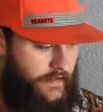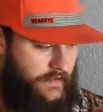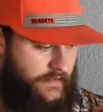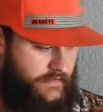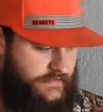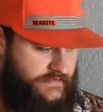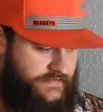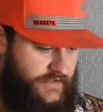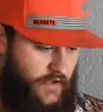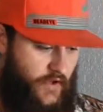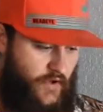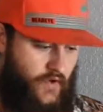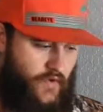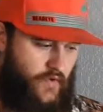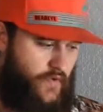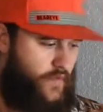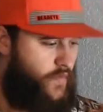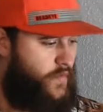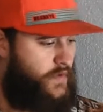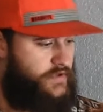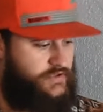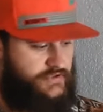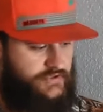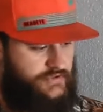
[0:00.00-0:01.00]
So
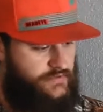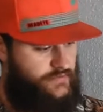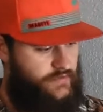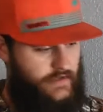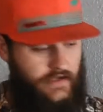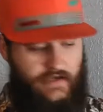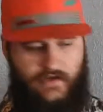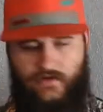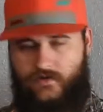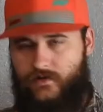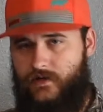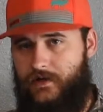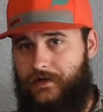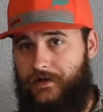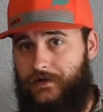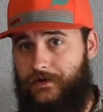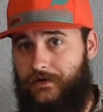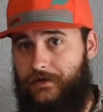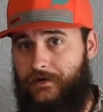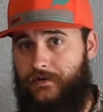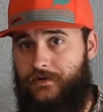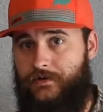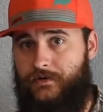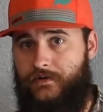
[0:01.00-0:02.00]
once you get your
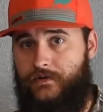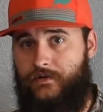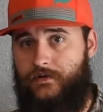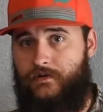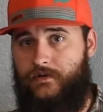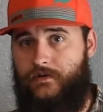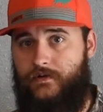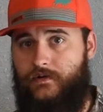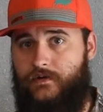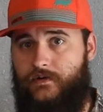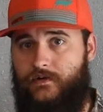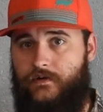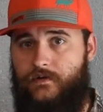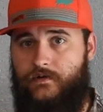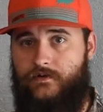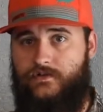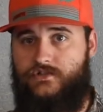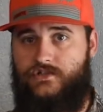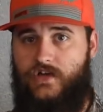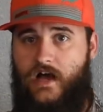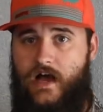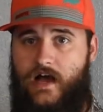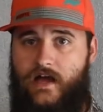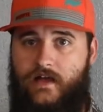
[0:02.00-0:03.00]
deer
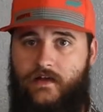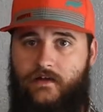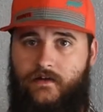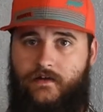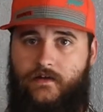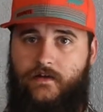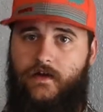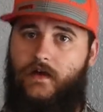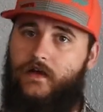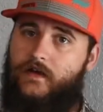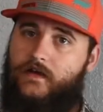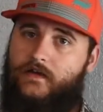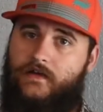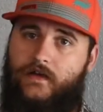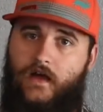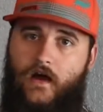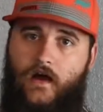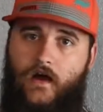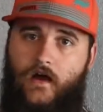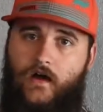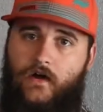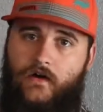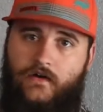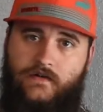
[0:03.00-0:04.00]
shot, gutted,
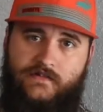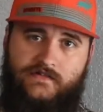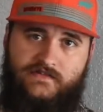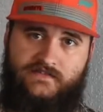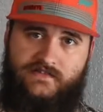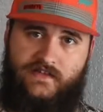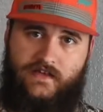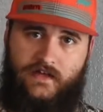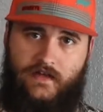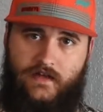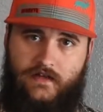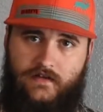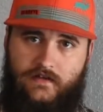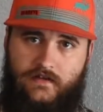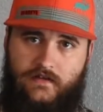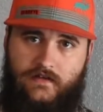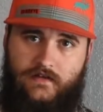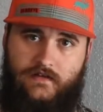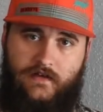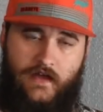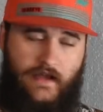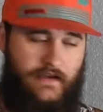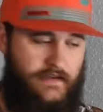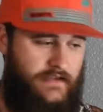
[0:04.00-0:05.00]
hung, skinned,
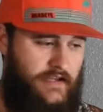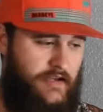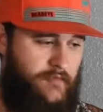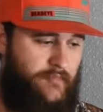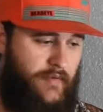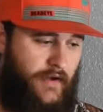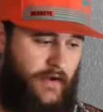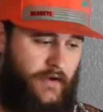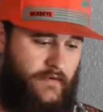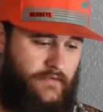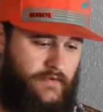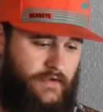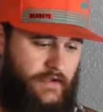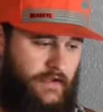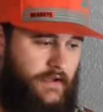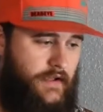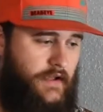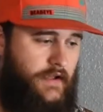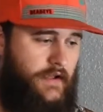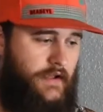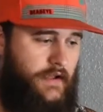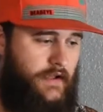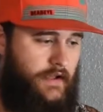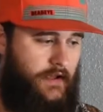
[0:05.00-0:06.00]
and deboned,
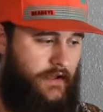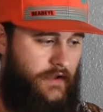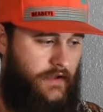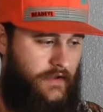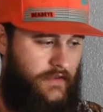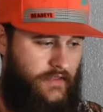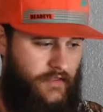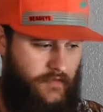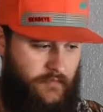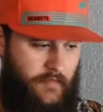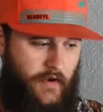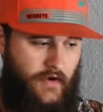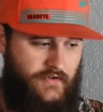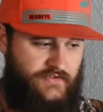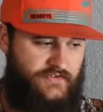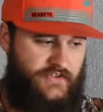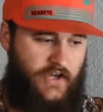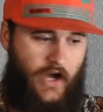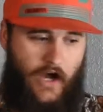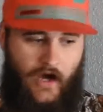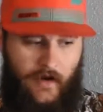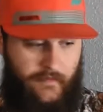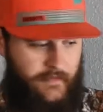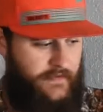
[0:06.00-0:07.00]
the most
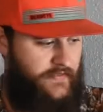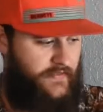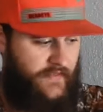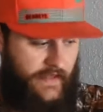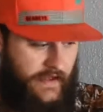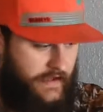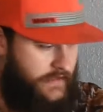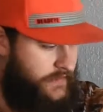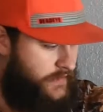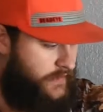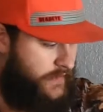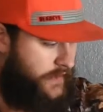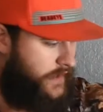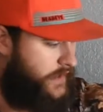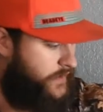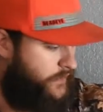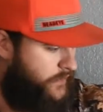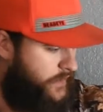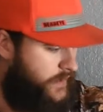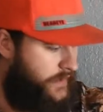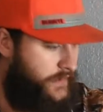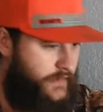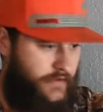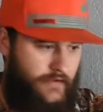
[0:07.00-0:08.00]
common thing you're going to
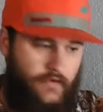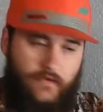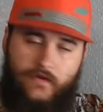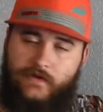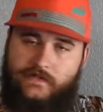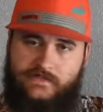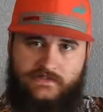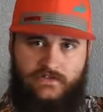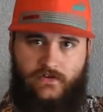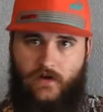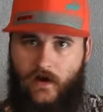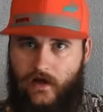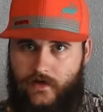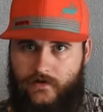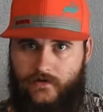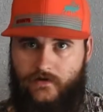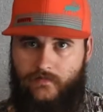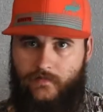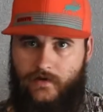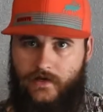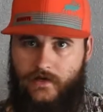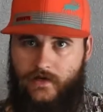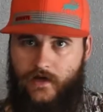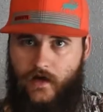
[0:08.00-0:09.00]
want to do is grind
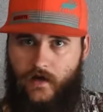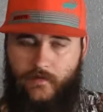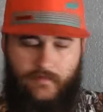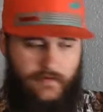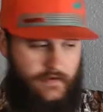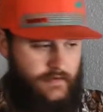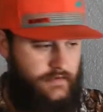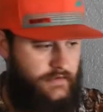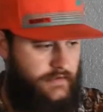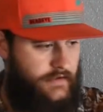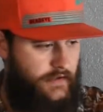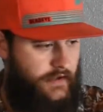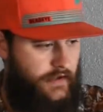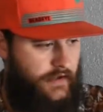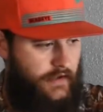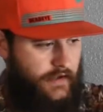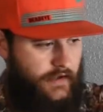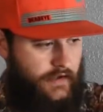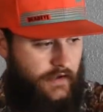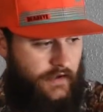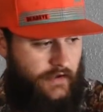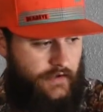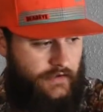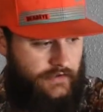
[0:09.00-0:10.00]
your meat up.
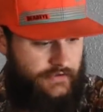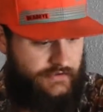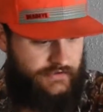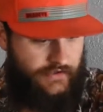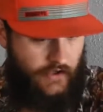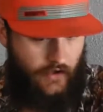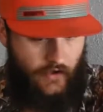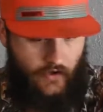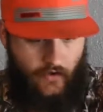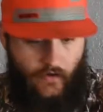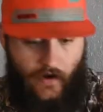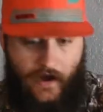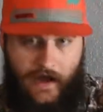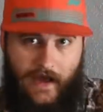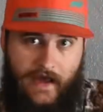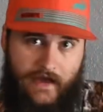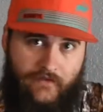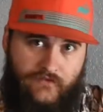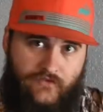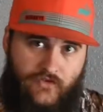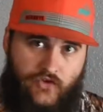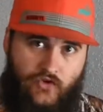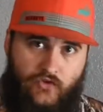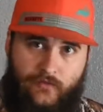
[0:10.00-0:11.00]
So I
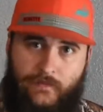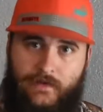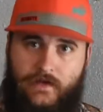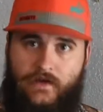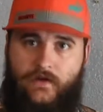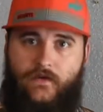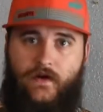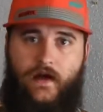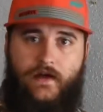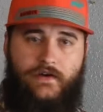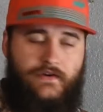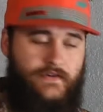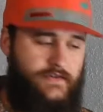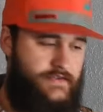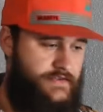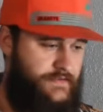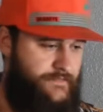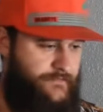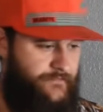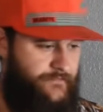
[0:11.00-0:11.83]
have 2 meat grinders.